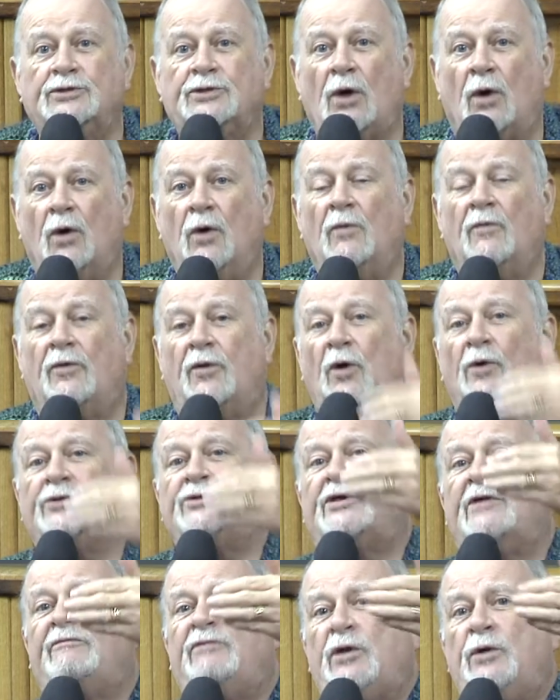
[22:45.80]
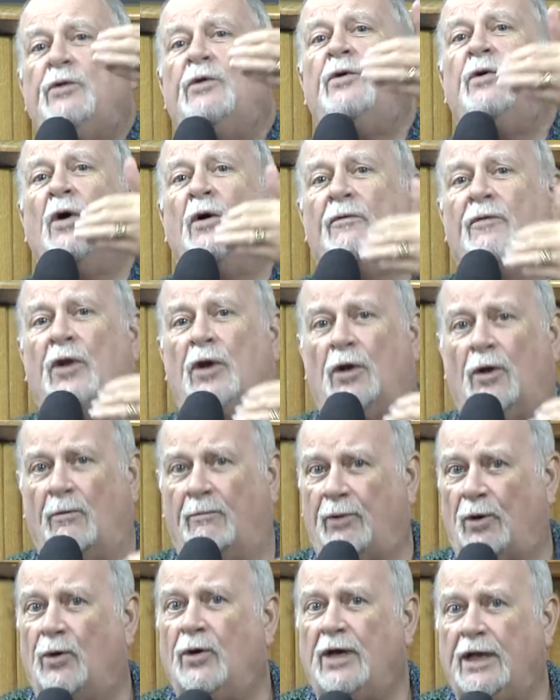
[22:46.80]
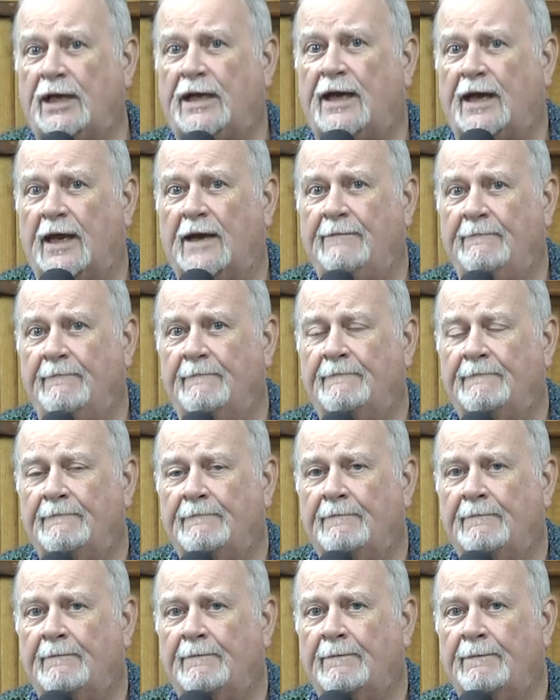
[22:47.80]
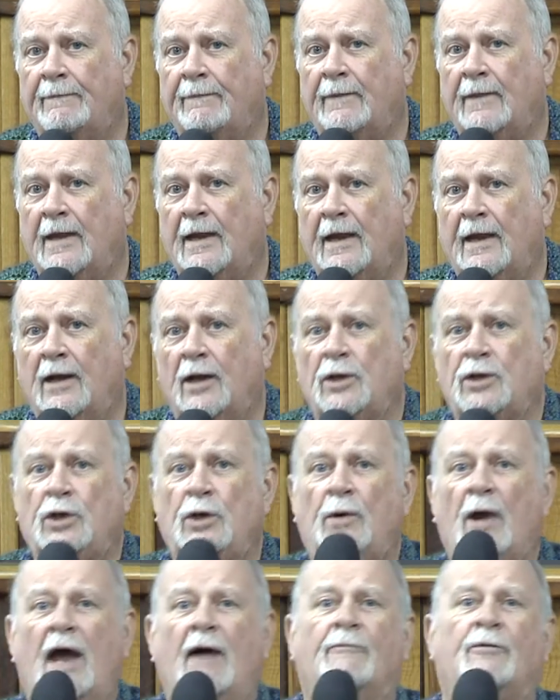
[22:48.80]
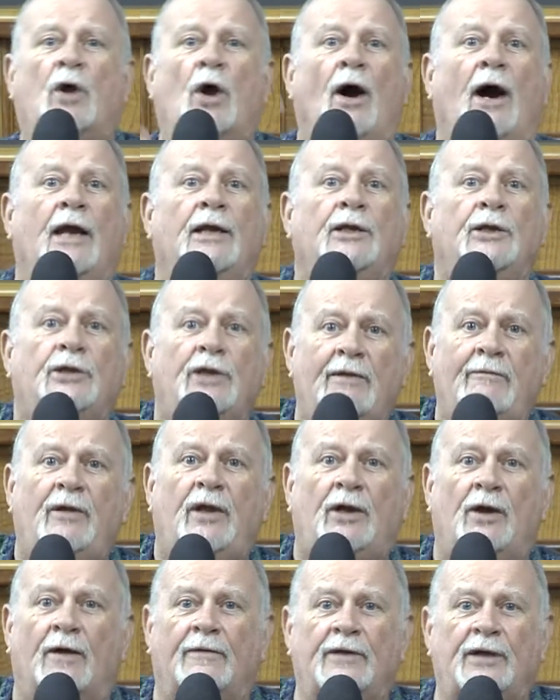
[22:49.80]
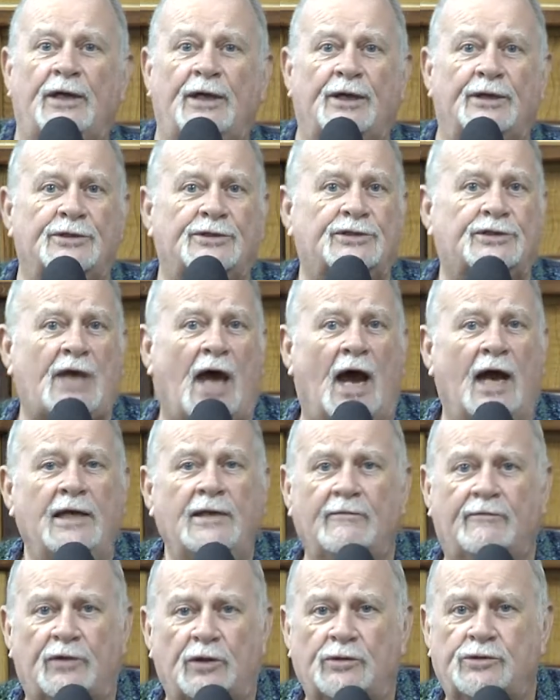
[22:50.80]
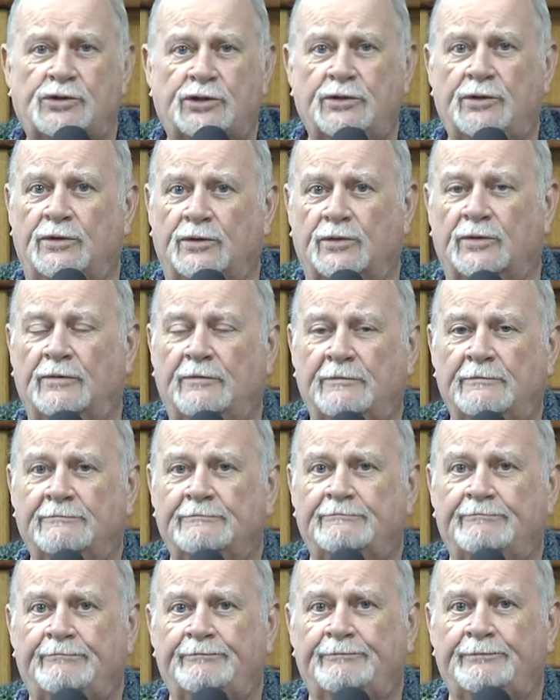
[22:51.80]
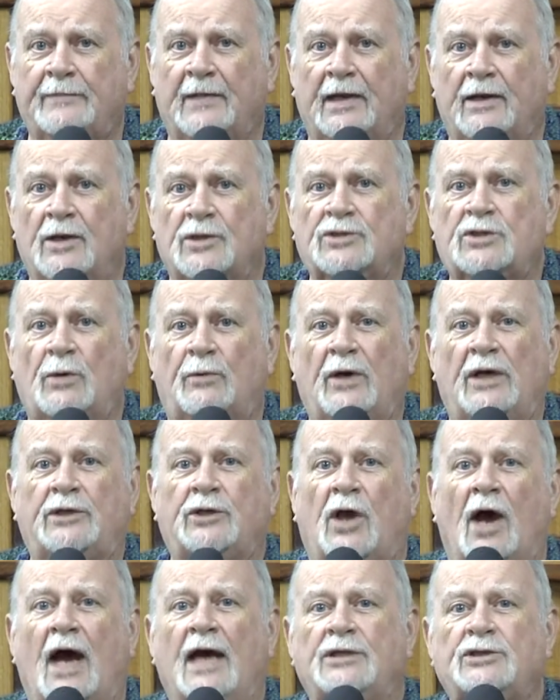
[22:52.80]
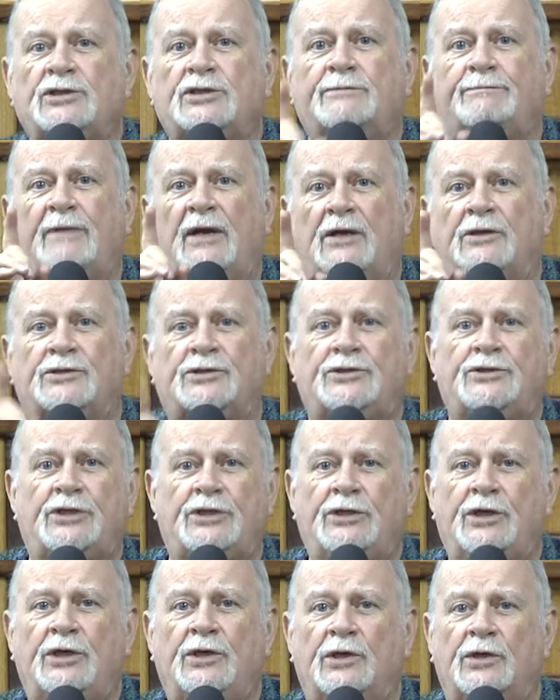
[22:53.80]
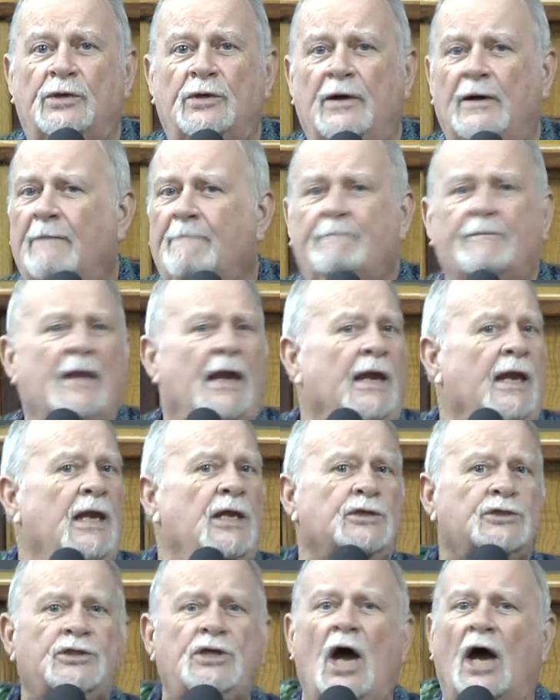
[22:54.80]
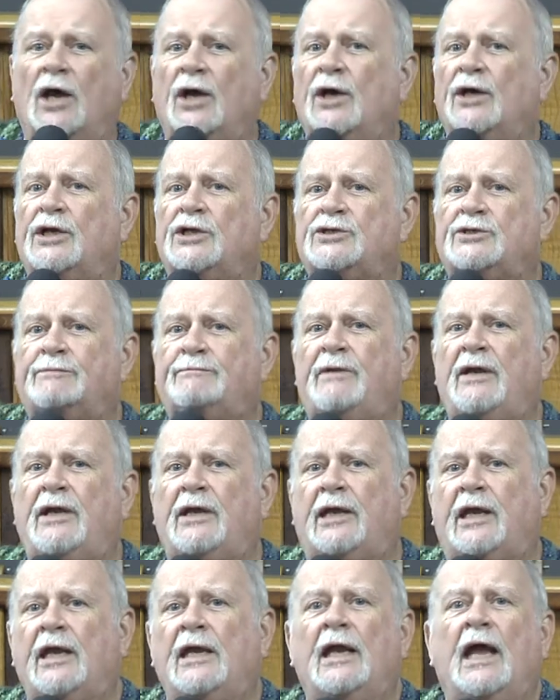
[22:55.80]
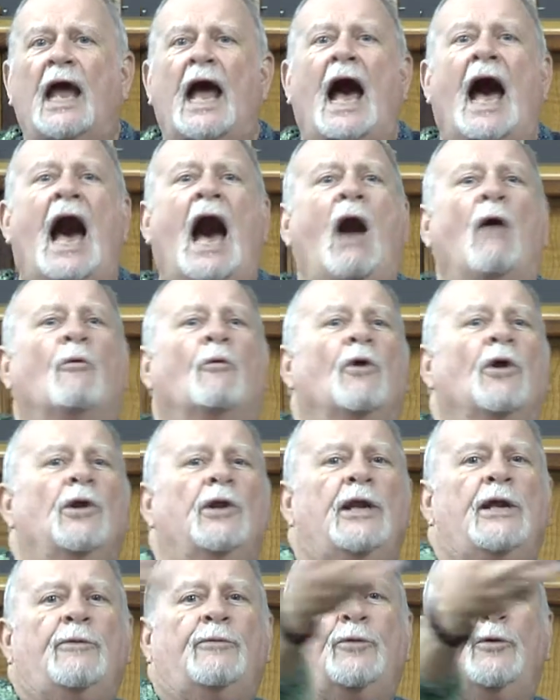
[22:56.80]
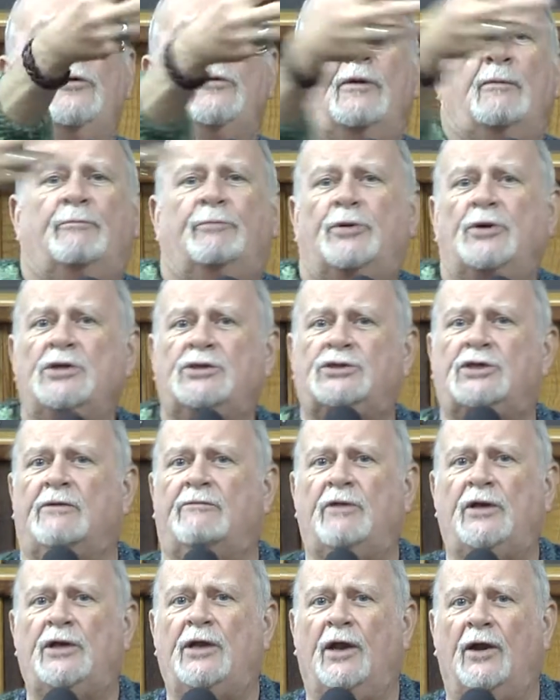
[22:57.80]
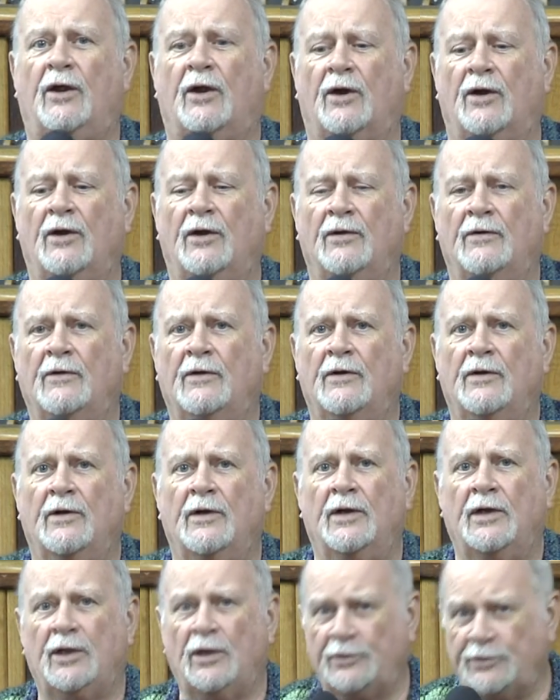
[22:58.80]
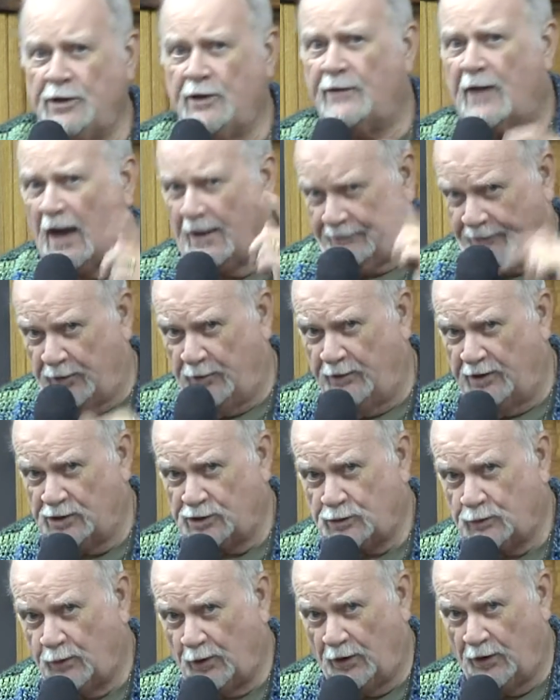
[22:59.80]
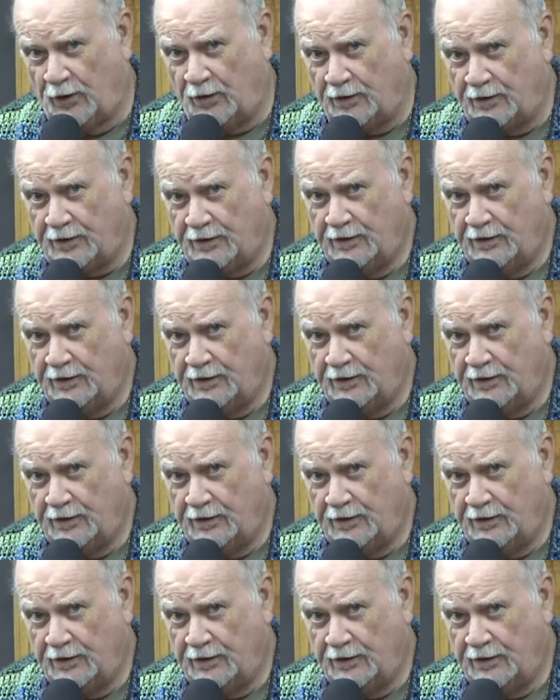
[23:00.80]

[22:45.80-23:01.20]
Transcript: God's voice also, those of you that are born again, you have God living on the inside of you too. So when God speaks to you, He's not going to speak outwardly through the prince of the air, He'll